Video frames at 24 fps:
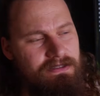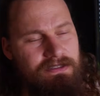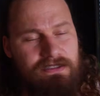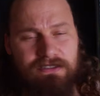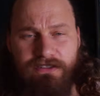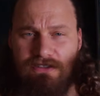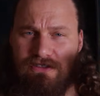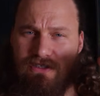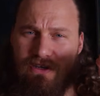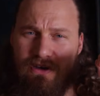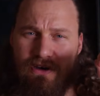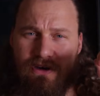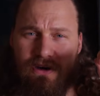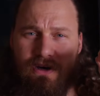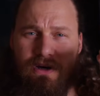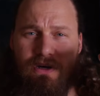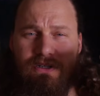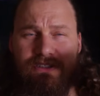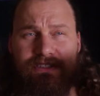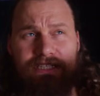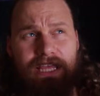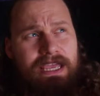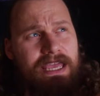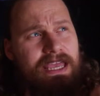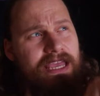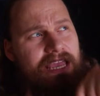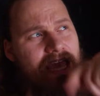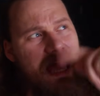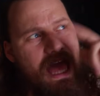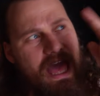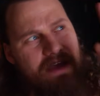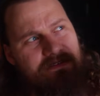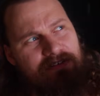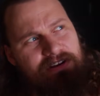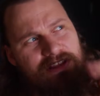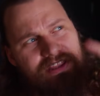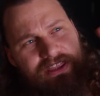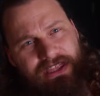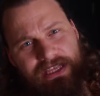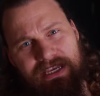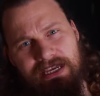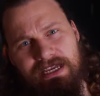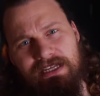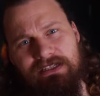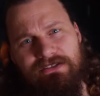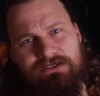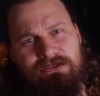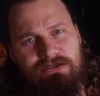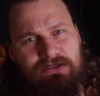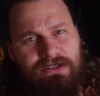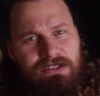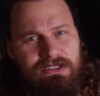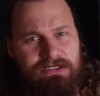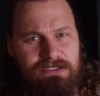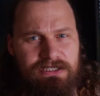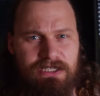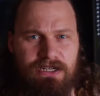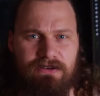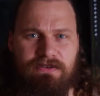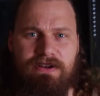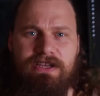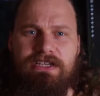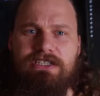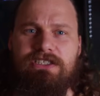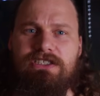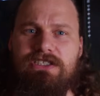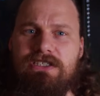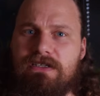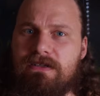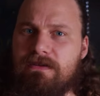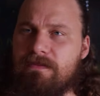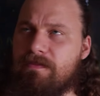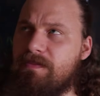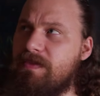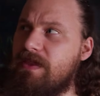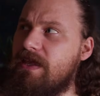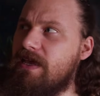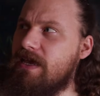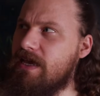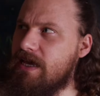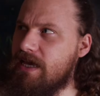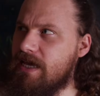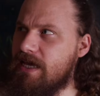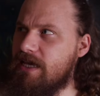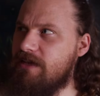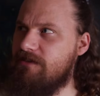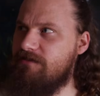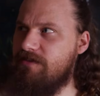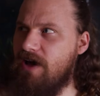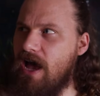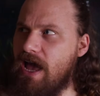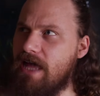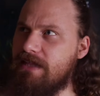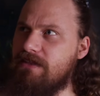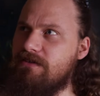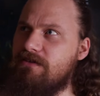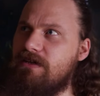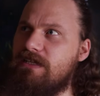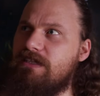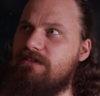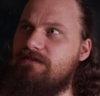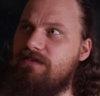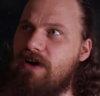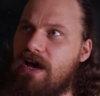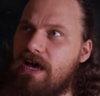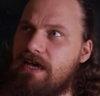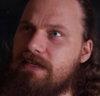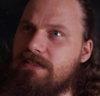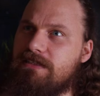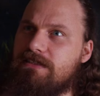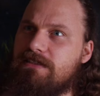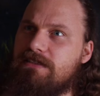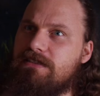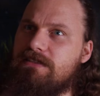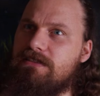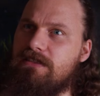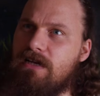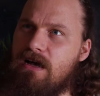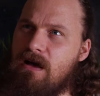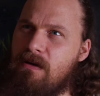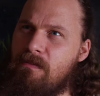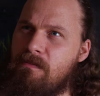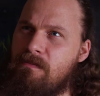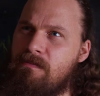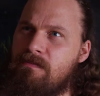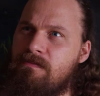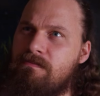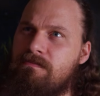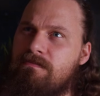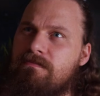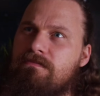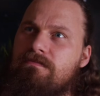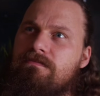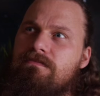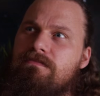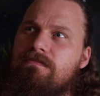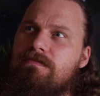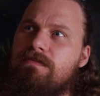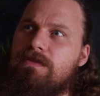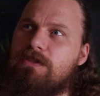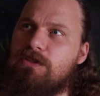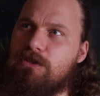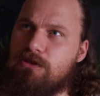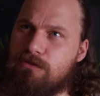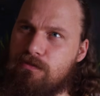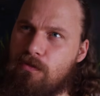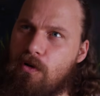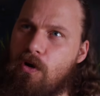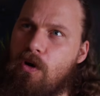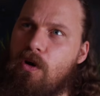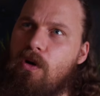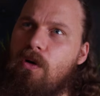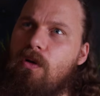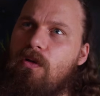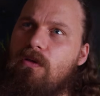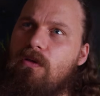So taking everything into consideration, if I had to advise some small